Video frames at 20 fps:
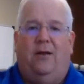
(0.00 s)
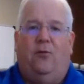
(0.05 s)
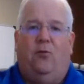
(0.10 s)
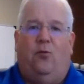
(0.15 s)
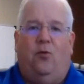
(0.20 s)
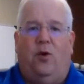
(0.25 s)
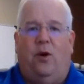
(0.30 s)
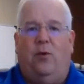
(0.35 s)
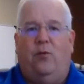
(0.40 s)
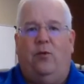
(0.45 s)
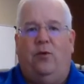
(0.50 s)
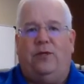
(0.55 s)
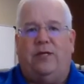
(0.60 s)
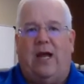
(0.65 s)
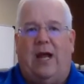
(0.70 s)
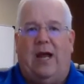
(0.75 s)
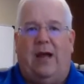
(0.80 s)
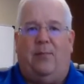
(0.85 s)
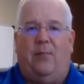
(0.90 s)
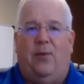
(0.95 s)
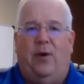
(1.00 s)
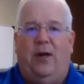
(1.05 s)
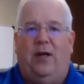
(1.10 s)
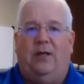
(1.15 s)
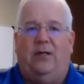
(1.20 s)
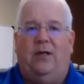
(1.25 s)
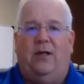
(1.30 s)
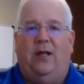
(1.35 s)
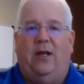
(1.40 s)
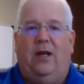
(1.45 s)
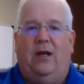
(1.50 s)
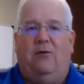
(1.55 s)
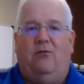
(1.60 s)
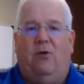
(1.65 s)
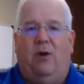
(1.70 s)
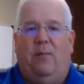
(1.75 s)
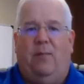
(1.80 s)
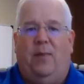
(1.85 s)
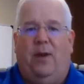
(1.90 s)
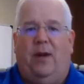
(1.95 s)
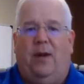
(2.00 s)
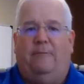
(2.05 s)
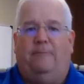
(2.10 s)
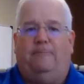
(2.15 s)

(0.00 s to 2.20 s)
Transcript: what was happening to the equipment.